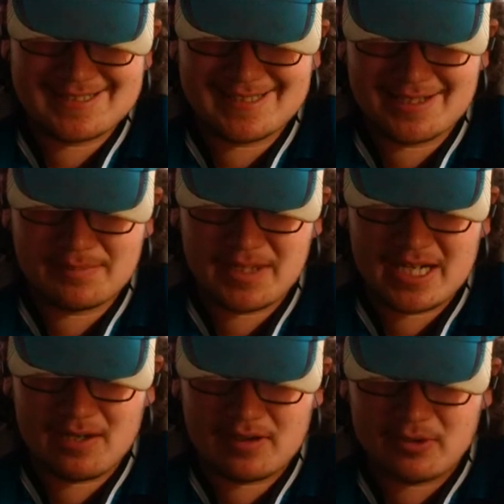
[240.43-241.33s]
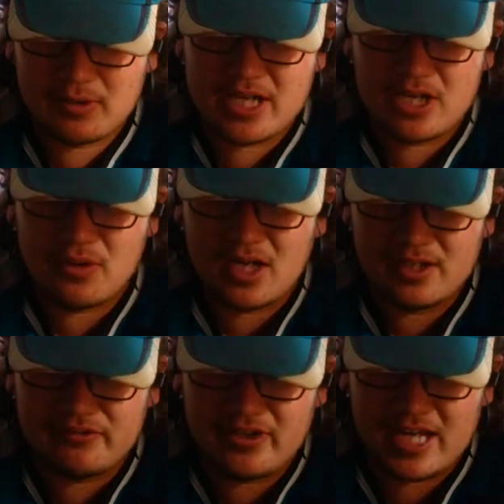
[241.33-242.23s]
into the Bay Area Radio
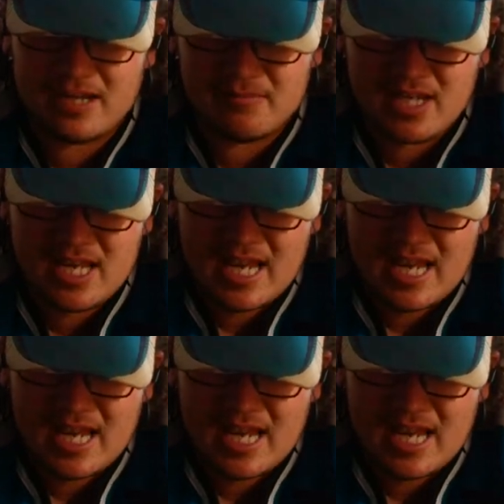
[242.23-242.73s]
Hall of Fame